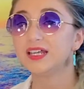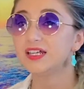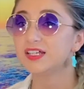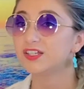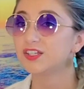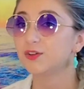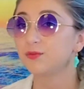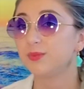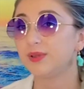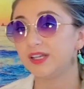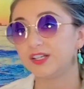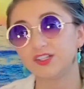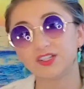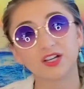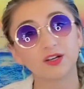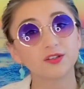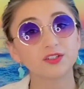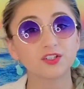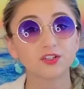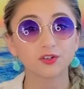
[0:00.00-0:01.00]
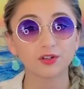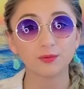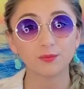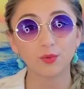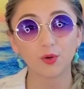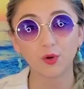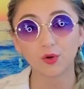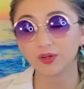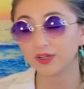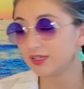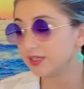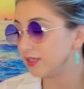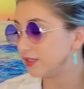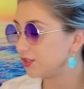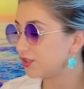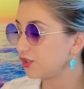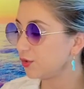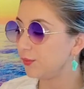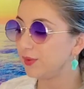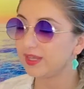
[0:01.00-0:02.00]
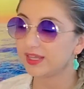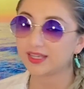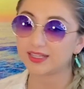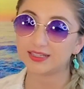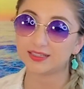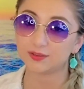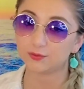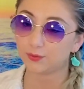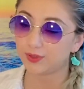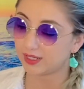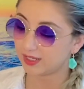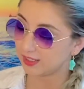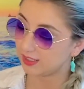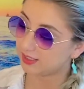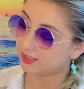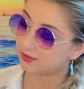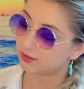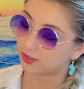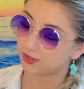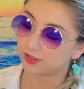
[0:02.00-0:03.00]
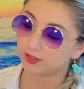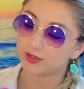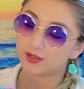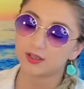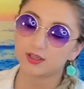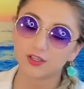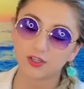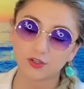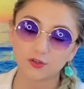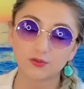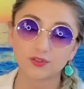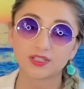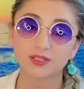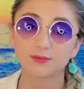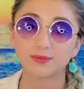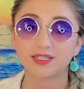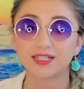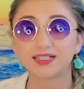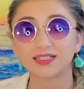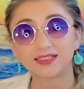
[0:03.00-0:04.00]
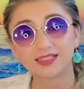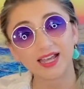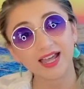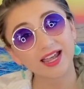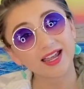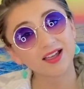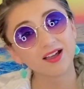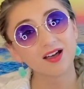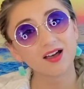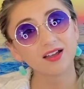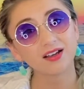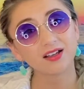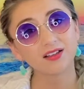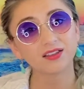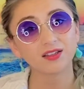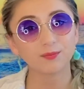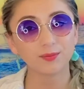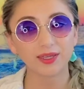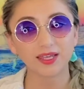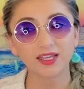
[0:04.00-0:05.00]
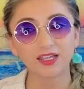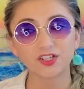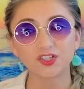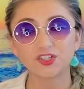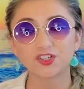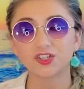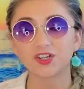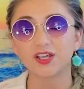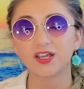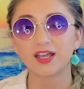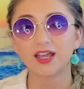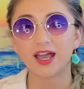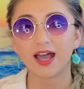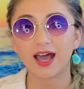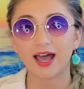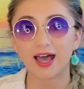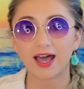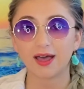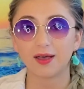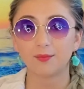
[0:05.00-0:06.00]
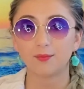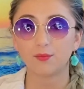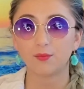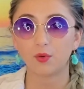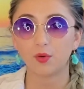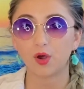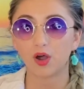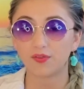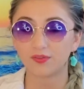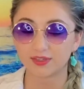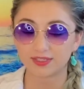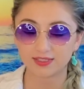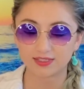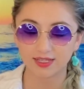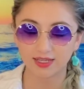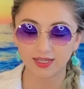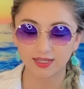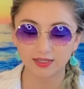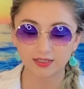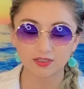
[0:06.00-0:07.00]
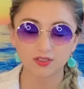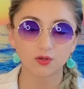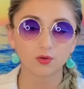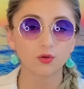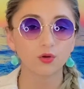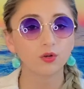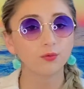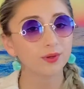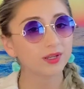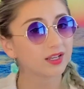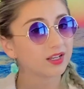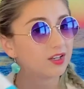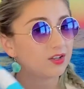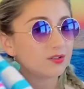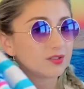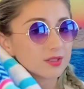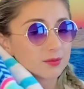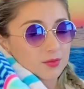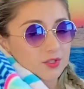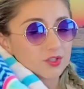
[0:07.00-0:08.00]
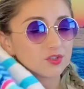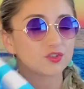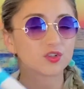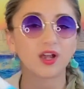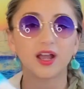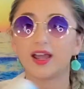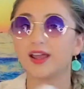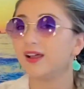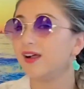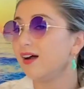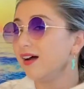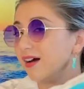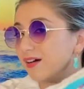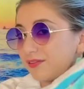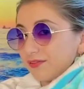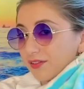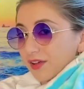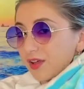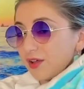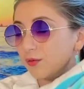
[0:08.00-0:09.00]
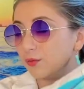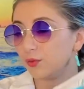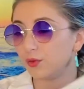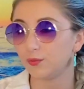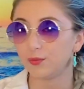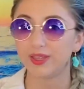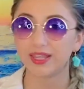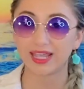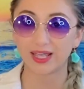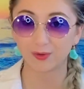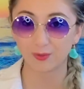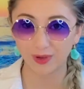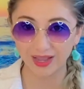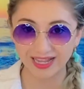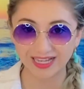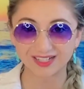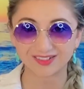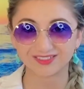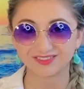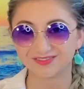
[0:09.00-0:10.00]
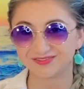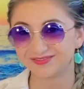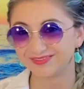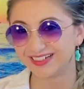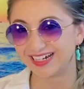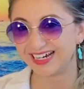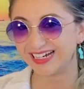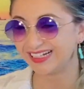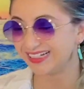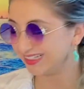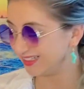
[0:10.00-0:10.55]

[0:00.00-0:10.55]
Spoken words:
So beach towels are important so we can either use them to lay on the beach, on the sand, or we can use them to dry off when we get wet, right?